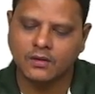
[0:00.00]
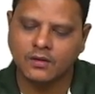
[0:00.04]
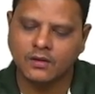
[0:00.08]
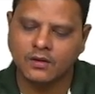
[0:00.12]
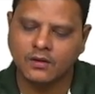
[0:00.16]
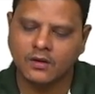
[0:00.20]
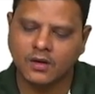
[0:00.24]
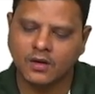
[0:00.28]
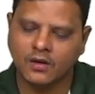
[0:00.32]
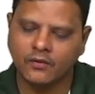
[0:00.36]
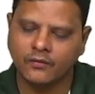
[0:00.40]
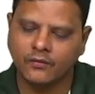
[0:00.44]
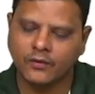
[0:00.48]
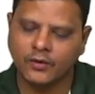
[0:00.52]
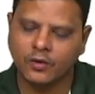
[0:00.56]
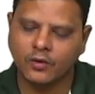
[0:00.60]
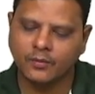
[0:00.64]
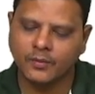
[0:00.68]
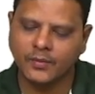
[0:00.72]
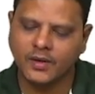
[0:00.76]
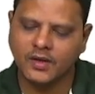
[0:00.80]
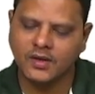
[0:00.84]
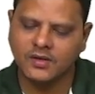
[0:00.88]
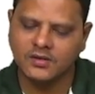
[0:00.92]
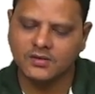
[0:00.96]
Review
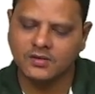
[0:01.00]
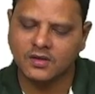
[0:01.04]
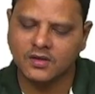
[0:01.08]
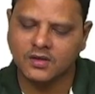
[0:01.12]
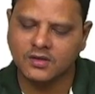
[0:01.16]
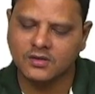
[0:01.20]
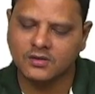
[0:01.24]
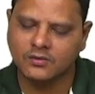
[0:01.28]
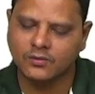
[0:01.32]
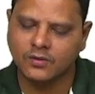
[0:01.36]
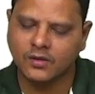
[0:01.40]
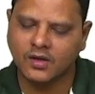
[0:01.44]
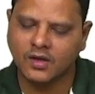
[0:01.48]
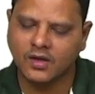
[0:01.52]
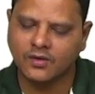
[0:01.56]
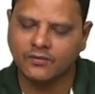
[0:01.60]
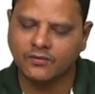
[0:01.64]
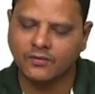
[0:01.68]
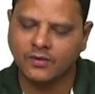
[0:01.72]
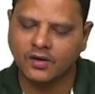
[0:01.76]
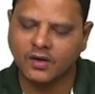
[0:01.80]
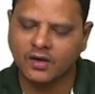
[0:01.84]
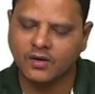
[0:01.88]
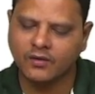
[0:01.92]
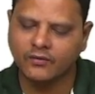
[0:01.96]
means it is only
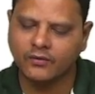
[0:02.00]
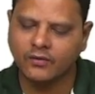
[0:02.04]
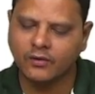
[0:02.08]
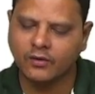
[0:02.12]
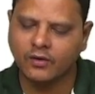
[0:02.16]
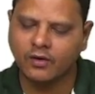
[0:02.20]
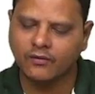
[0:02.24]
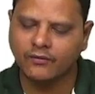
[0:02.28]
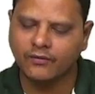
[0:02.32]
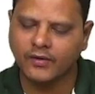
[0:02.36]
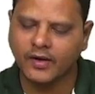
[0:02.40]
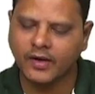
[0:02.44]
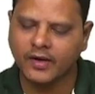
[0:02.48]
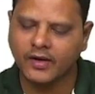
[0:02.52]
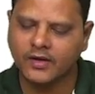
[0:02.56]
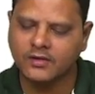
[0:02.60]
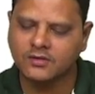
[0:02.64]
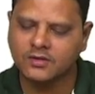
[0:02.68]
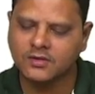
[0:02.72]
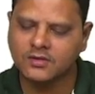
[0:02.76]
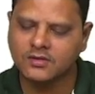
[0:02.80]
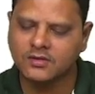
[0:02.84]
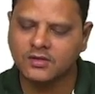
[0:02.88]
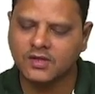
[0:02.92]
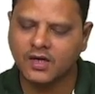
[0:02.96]
for review of financial
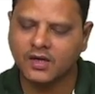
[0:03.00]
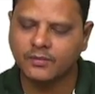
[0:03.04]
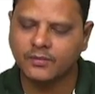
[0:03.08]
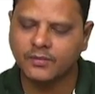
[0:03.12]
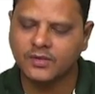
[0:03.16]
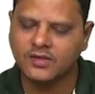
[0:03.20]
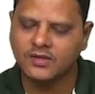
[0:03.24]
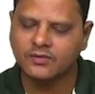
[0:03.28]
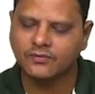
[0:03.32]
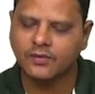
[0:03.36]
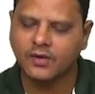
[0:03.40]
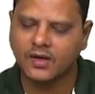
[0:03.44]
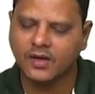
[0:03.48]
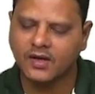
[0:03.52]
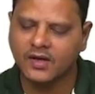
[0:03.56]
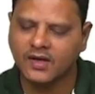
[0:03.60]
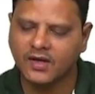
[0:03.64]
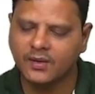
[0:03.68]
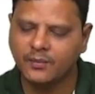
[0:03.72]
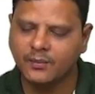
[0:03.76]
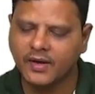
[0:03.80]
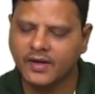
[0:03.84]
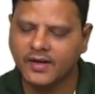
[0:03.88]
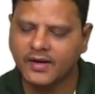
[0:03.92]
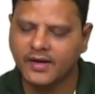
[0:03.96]
statements for
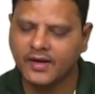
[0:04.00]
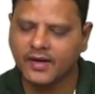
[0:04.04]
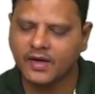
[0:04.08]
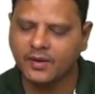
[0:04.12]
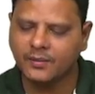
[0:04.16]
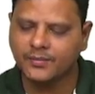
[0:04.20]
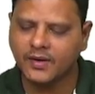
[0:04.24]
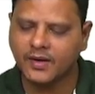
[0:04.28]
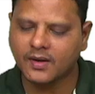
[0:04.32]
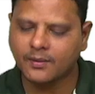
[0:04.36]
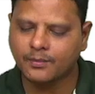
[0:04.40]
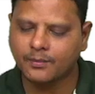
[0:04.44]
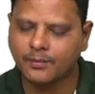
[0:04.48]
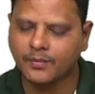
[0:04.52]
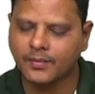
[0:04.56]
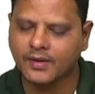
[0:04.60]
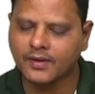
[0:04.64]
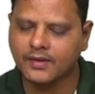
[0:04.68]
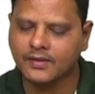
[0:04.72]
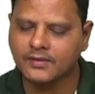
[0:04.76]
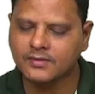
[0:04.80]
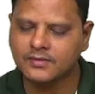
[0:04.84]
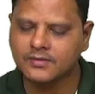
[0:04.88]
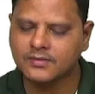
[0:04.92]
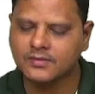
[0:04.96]
limited
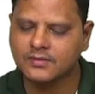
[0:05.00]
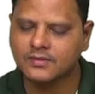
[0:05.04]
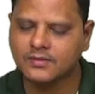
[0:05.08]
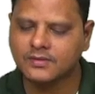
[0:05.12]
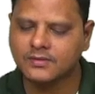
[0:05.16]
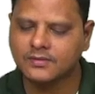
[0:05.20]
purpose.